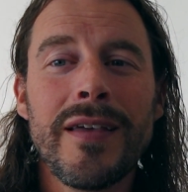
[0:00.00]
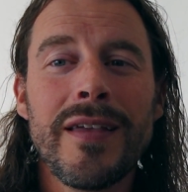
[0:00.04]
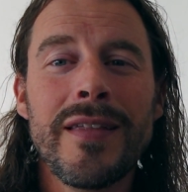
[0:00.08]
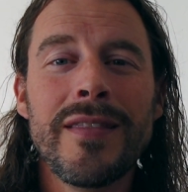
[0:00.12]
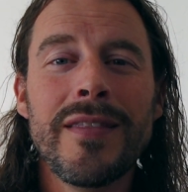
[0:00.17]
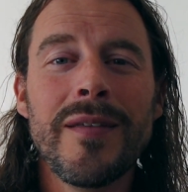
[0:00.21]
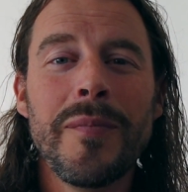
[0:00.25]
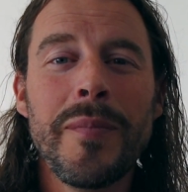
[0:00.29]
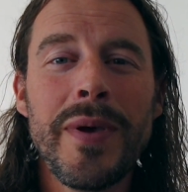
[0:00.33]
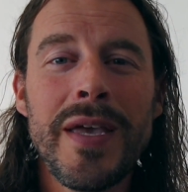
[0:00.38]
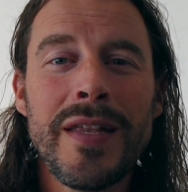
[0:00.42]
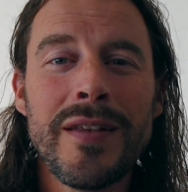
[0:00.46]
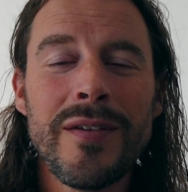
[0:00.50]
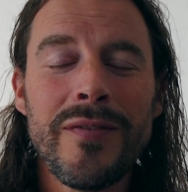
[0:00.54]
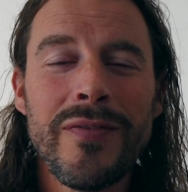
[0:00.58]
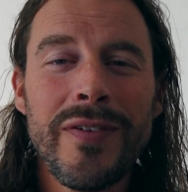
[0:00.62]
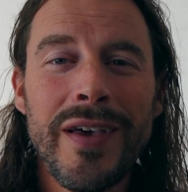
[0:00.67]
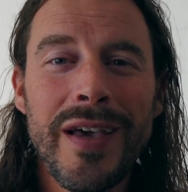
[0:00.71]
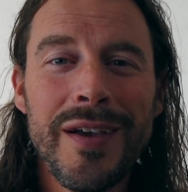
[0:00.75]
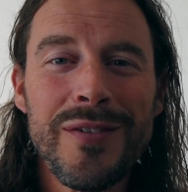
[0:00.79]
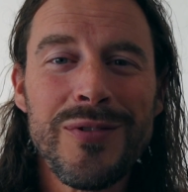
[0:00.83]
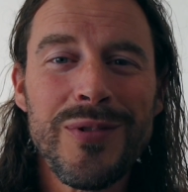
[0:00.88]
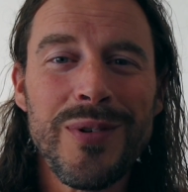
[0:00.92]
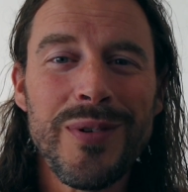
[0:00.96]
And the
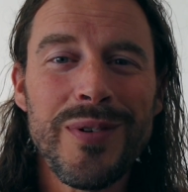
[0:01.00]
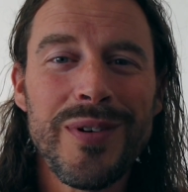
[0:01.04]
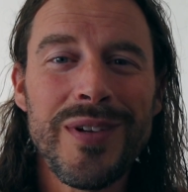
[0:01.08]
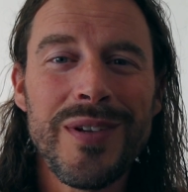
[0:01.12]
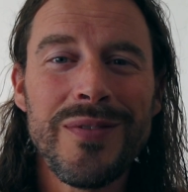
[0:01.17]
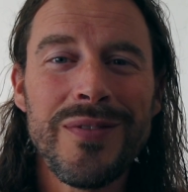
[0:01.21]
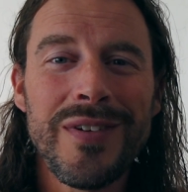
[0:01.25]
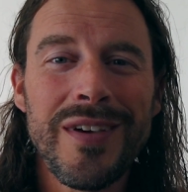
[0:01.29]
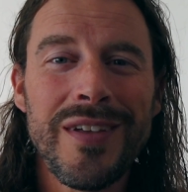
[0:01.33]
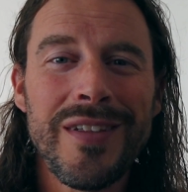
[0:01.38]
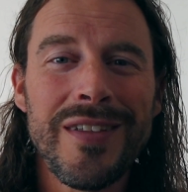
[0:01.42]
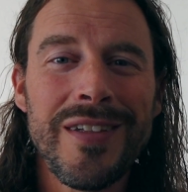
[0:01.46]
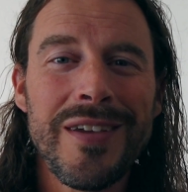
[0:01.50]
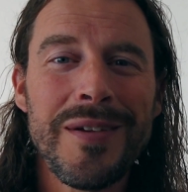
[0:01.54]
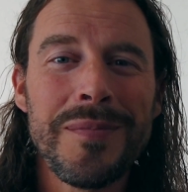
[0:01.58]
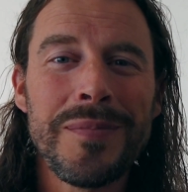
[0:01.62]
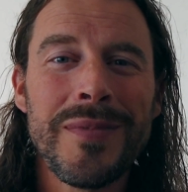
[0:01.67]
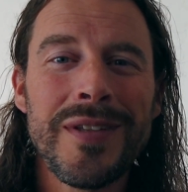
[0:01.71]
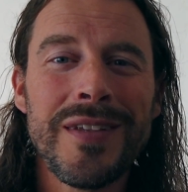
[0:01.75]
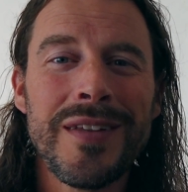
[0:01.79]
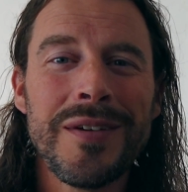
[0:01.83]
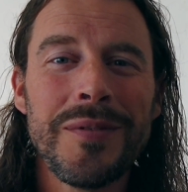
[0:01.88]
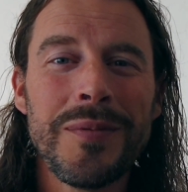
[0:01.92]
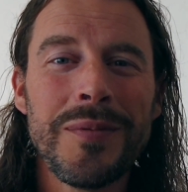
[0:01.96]
manufacturer even
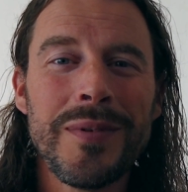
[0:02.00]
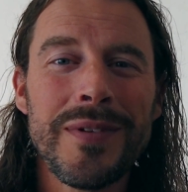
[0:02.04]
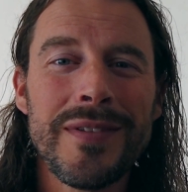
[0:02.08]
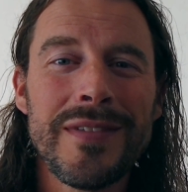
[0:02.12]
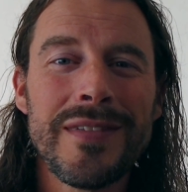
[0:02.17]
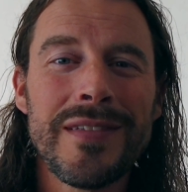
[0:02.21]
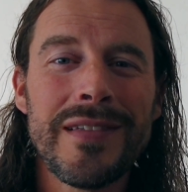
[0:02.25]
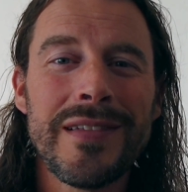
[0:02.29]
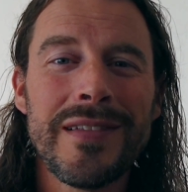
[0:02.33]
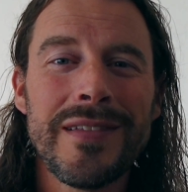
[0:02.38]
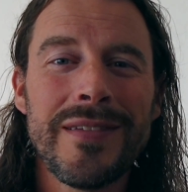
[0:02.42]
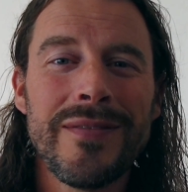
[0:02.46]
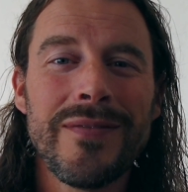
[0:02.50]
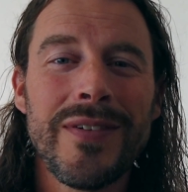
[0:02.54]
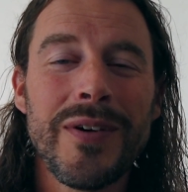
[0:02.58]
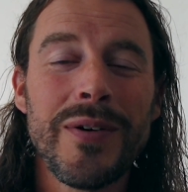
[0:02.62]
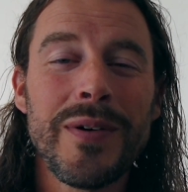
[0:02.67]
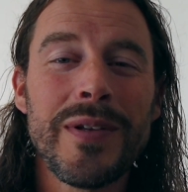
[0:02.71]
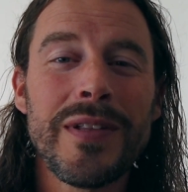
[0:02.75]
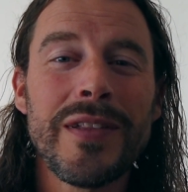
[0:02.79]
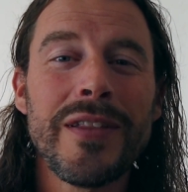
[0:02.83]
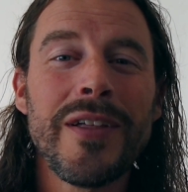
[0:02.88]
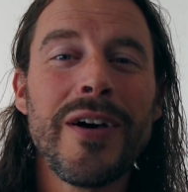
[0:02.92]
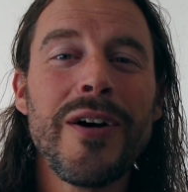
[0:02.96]
claimed that it was
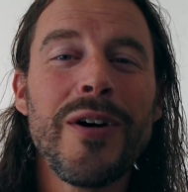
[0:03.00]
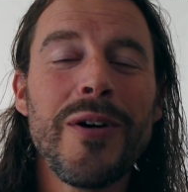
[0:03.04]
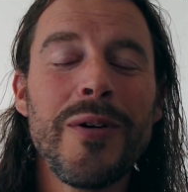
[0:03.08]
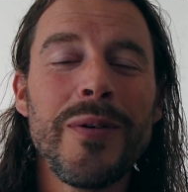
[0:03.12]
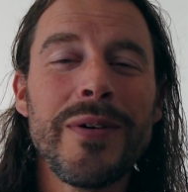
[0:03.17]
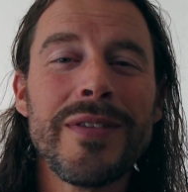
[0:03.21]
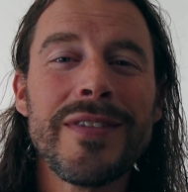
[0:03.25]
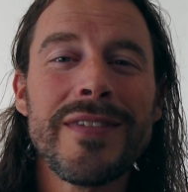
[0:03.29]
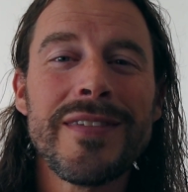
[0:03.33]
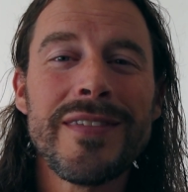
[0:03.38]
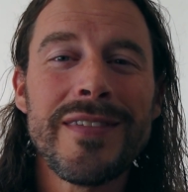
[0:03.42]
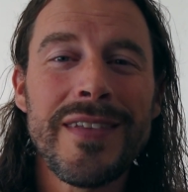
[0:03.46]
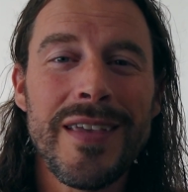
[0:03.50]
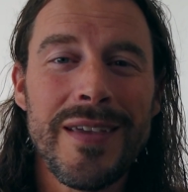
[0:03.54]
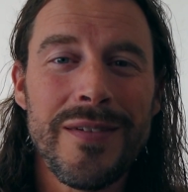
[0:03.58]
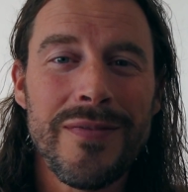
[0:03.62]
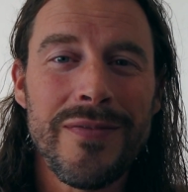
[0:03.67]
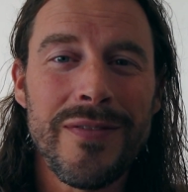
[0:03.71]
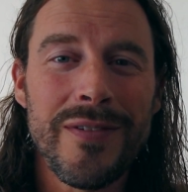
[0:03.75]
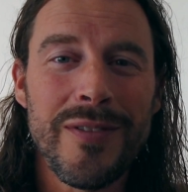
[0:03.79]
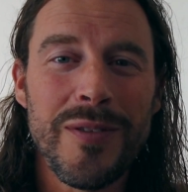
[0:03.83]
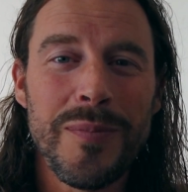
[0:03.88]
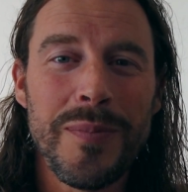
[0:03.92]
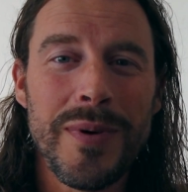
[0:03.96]
very low and safe
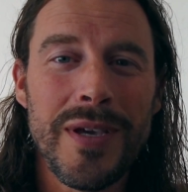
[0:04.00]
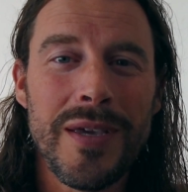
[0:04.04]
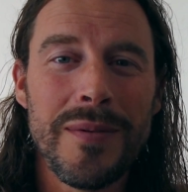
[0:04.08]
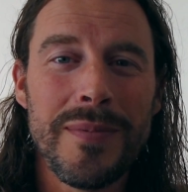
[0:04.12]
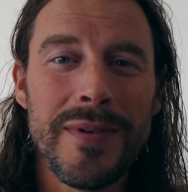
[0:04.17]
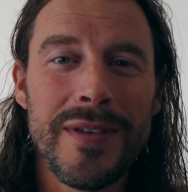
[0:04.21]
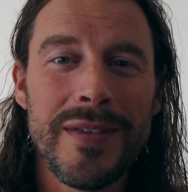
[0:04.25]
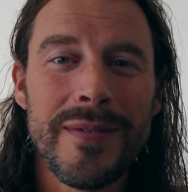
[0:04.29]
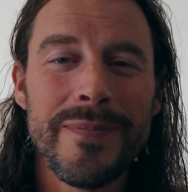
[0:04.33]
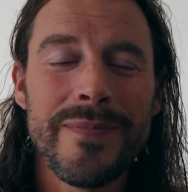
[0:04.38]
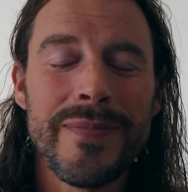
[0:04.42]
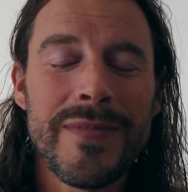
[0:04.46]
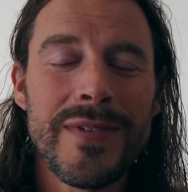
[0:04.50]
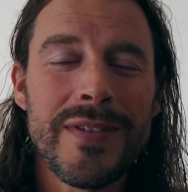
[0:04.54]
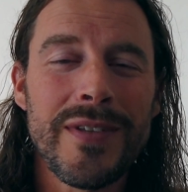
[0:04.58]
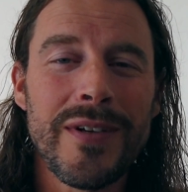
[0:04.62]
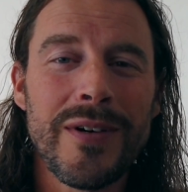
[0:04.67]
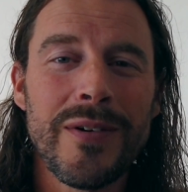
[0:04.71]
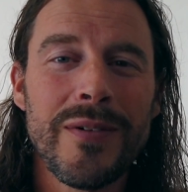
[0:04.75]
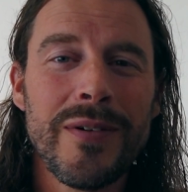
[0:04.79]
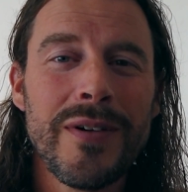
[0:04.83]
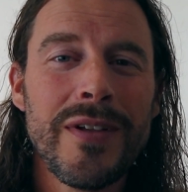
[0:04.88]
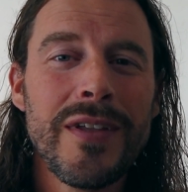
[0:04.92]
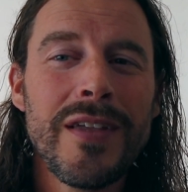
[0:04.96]
for the baby.
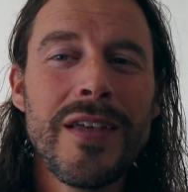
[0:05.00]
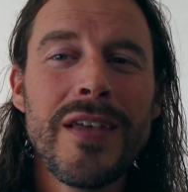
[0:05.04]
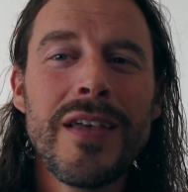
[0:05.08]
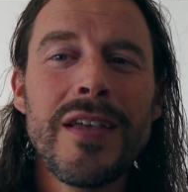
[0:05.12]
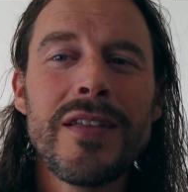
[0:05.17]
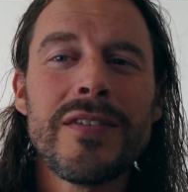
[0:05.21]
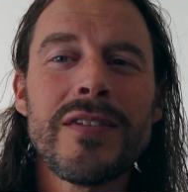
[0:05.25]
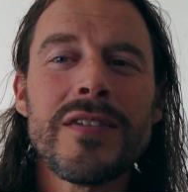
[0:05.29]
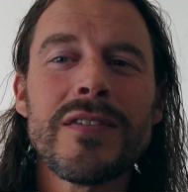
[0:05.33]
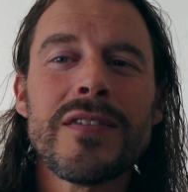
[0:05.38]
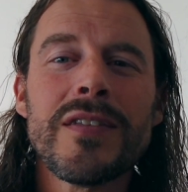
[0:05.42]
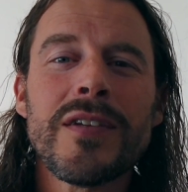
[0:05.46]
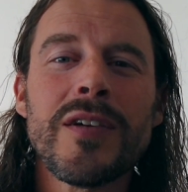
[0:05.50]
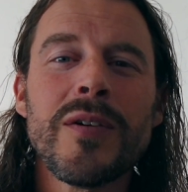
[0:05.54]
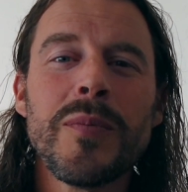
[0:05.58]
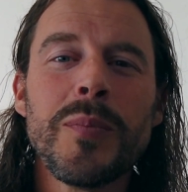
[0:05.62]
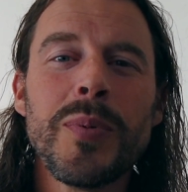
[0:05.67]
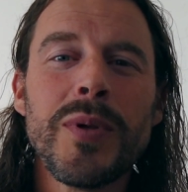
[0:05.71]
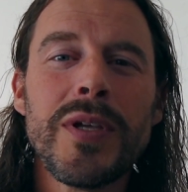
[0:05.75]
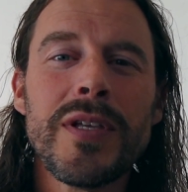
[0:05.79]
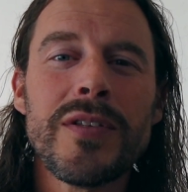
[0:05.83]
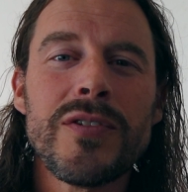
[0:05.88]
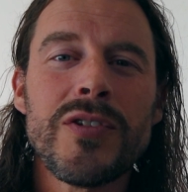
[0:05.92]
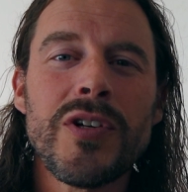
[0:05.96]
So just a
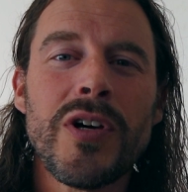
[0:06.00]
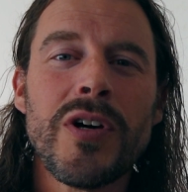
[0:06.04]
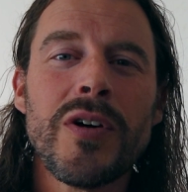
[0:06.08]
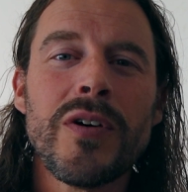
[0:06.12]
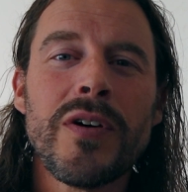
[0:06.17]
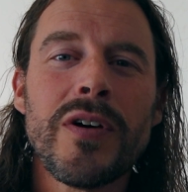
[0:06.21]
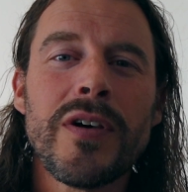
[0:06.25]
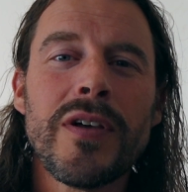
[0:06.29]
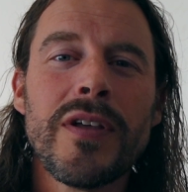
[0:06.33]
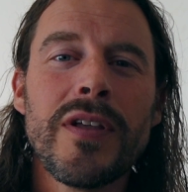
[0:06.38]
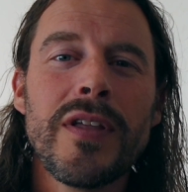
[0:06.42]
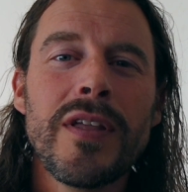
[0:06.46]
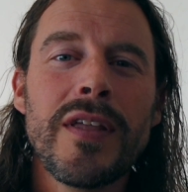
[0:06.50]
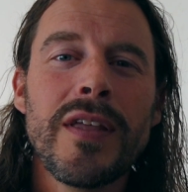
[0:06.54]
complete joke.